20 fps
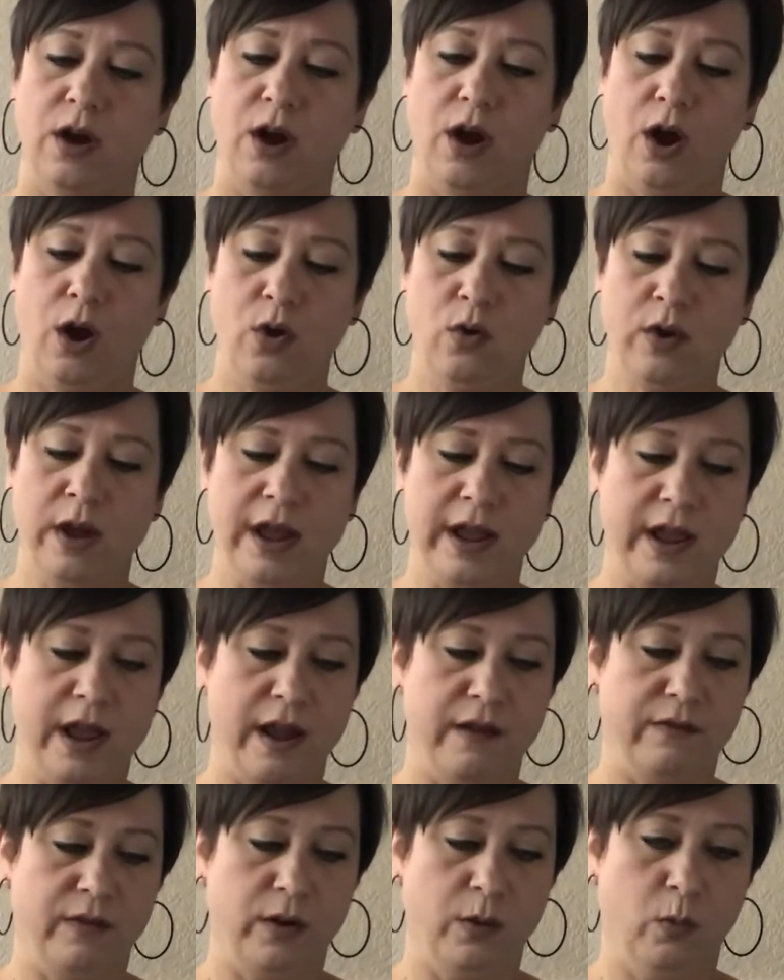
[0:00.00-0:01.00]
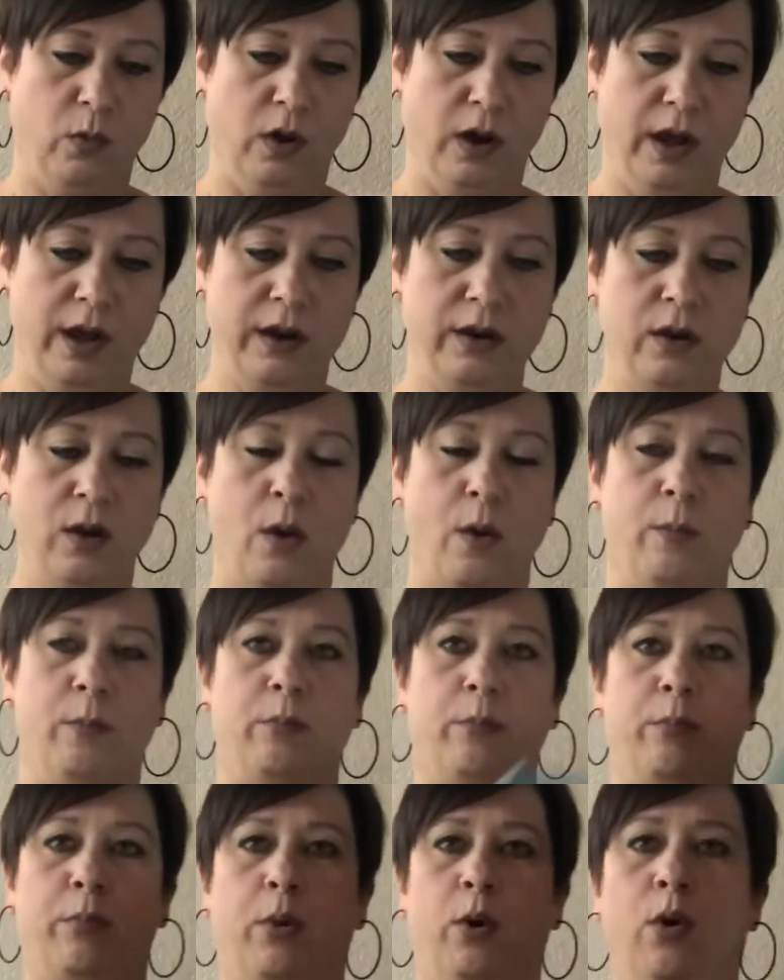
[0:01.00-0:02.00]
Okay, everyone,
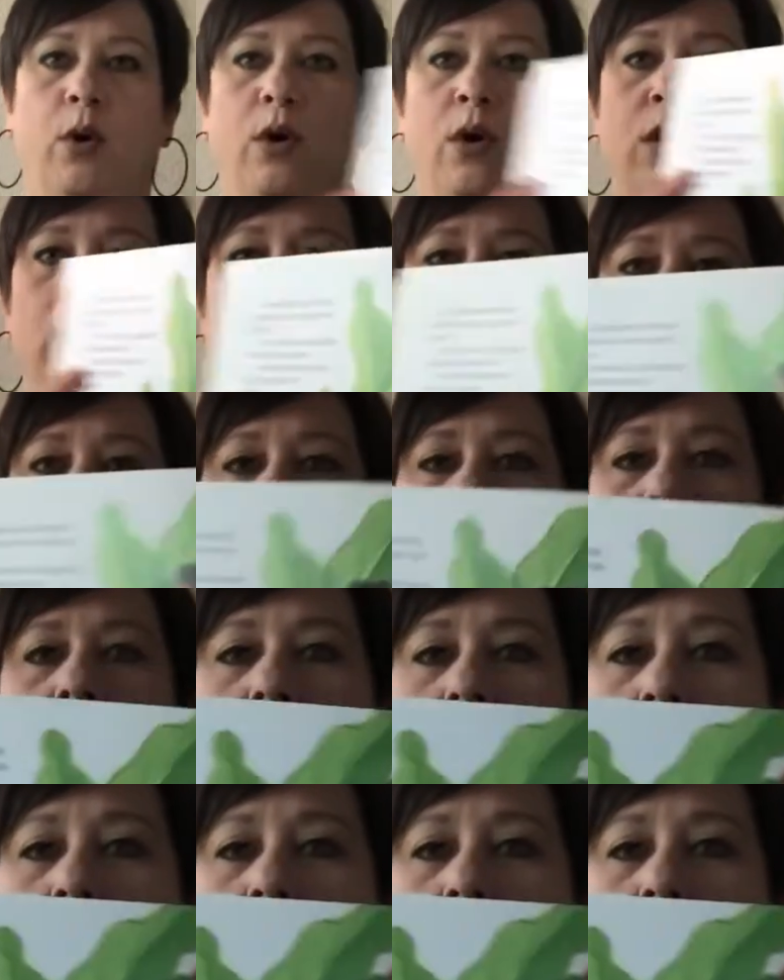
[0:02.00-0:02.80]
pull."